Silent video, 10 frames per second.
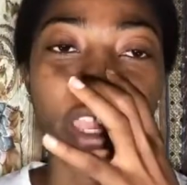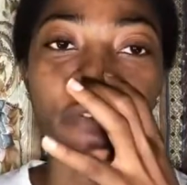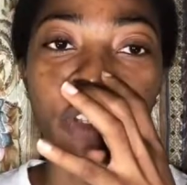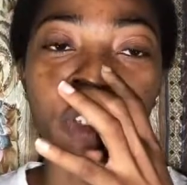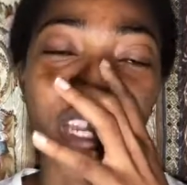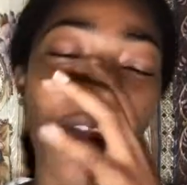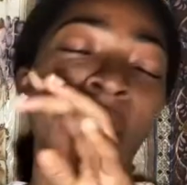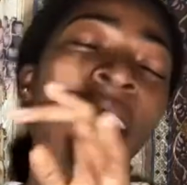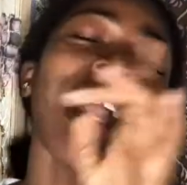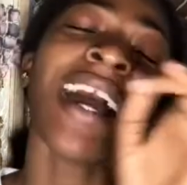eviction. Now
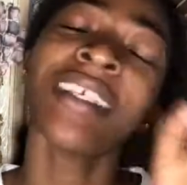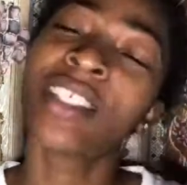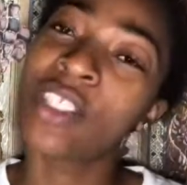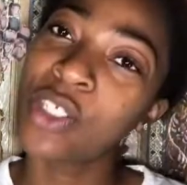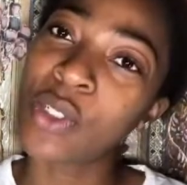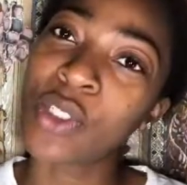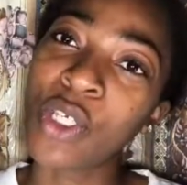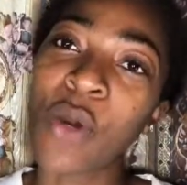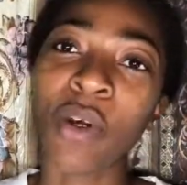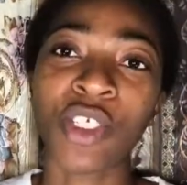when they asked
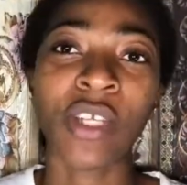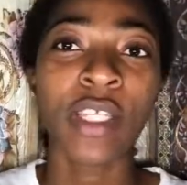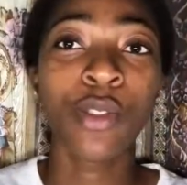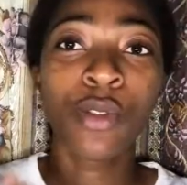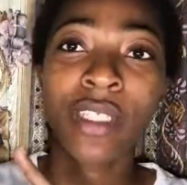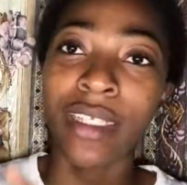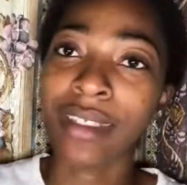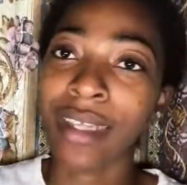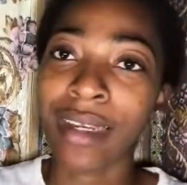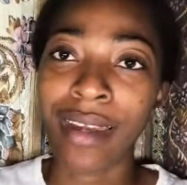Neo was trying to
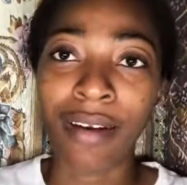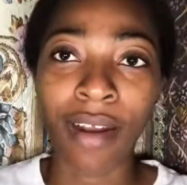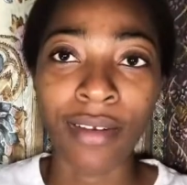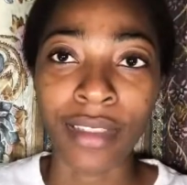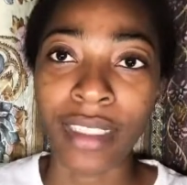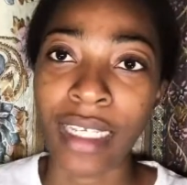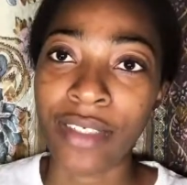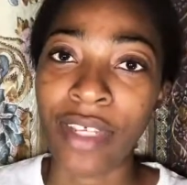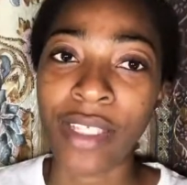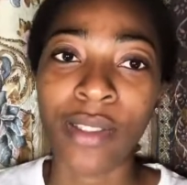dilly-dally around it
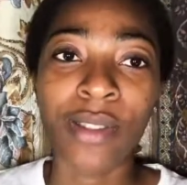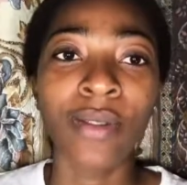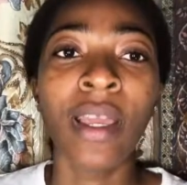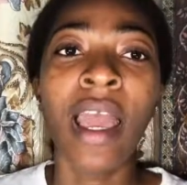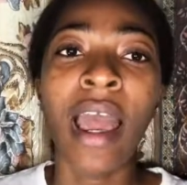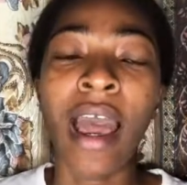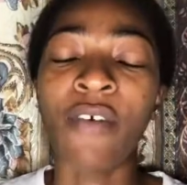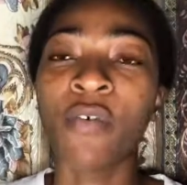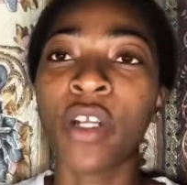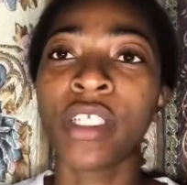and tried to
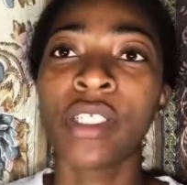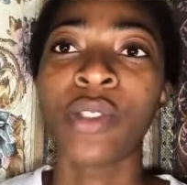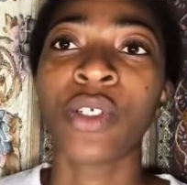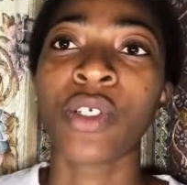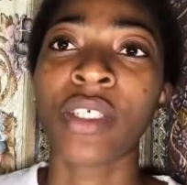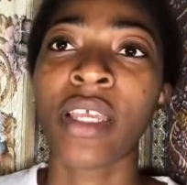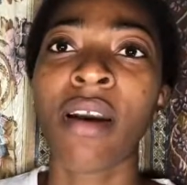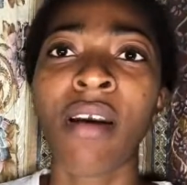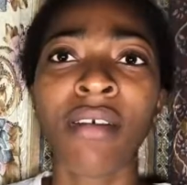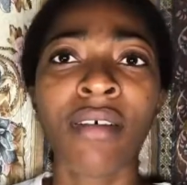avoid the situation, saying,
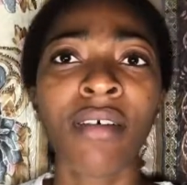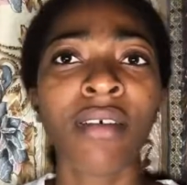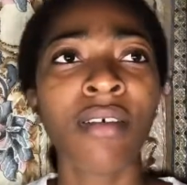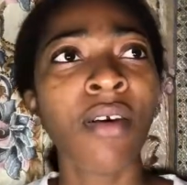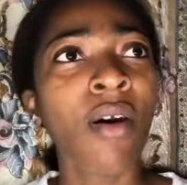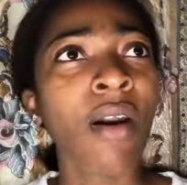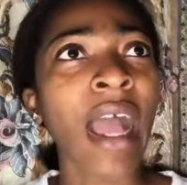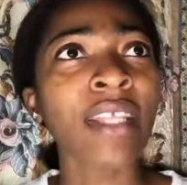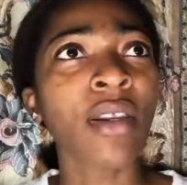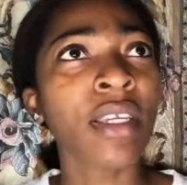oh no,
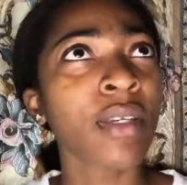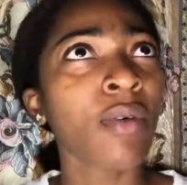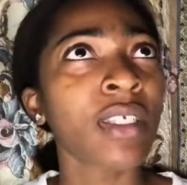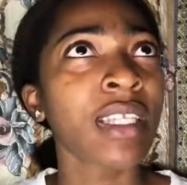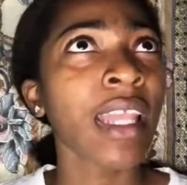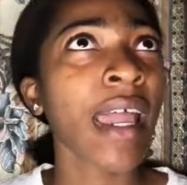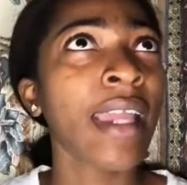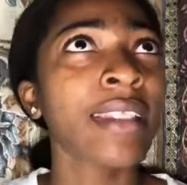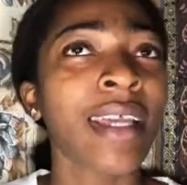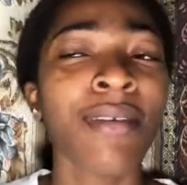I thought he was
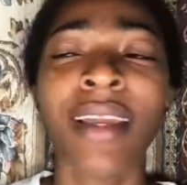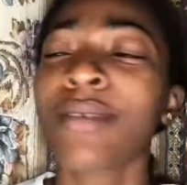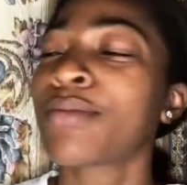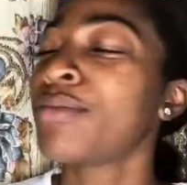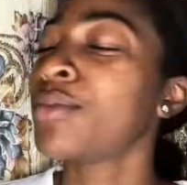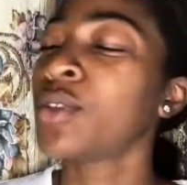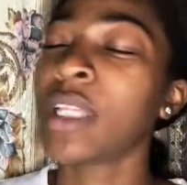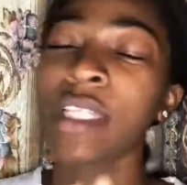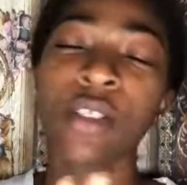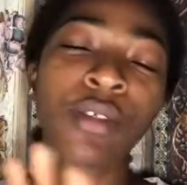liked. I'm like, no,
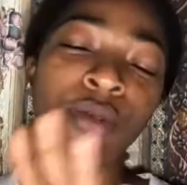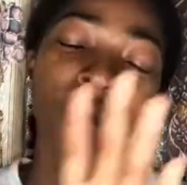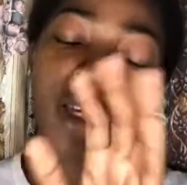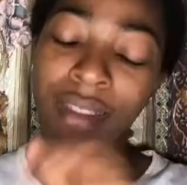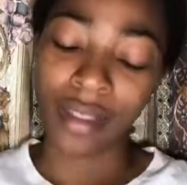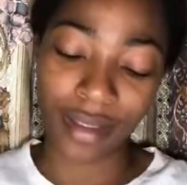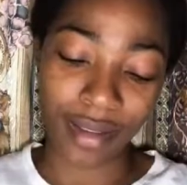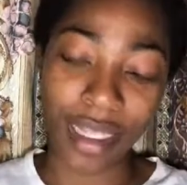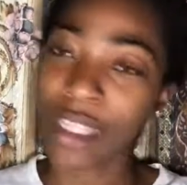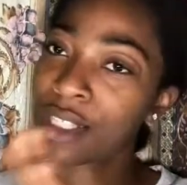let's not do that.
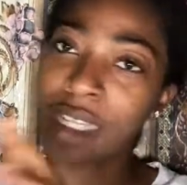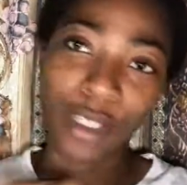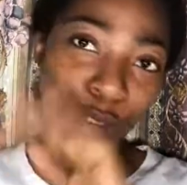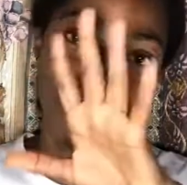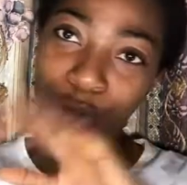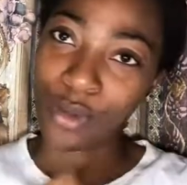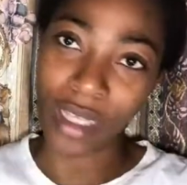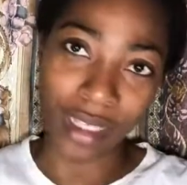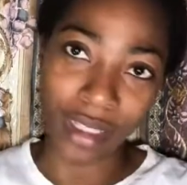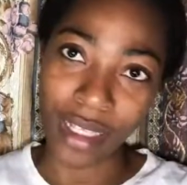Let's not do
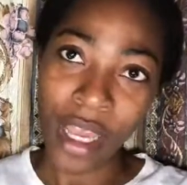that.